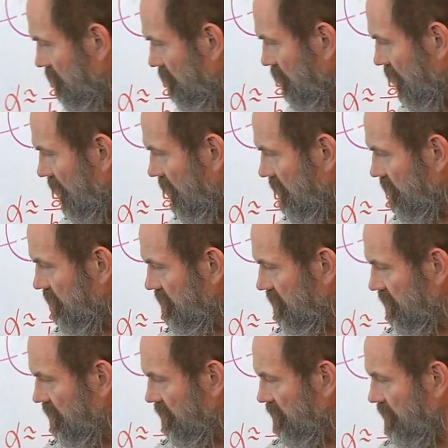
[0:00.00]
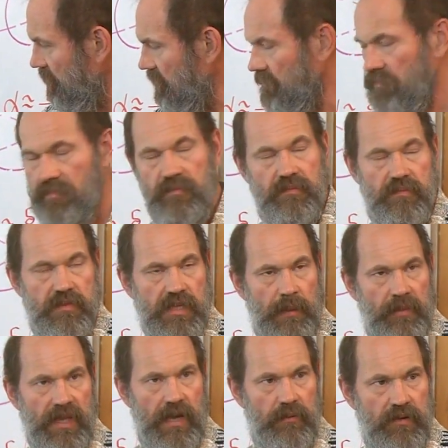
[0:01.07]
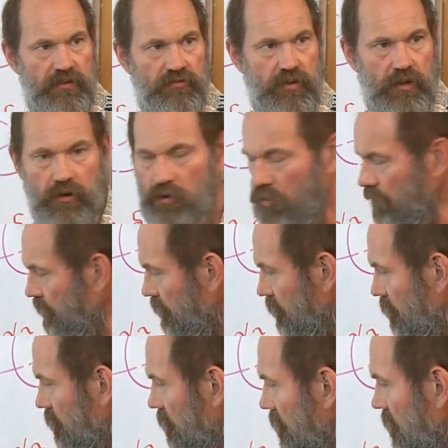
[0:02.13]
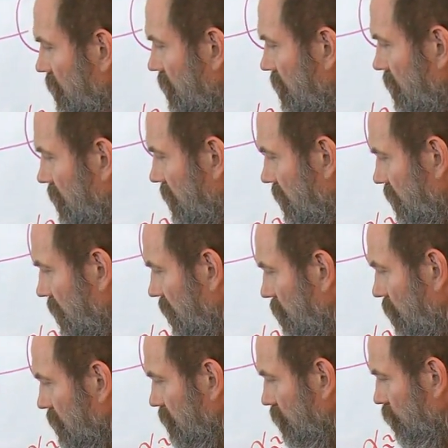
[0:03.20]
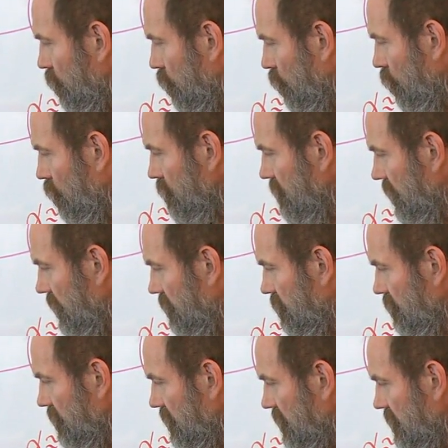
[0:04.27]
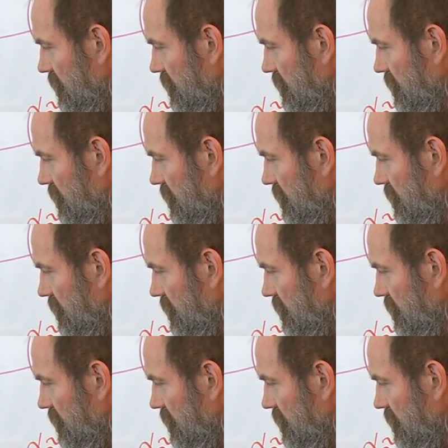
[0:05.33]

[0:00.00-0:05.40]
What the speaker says: block of something I want to drill a hole through, and I want the hole to enter in the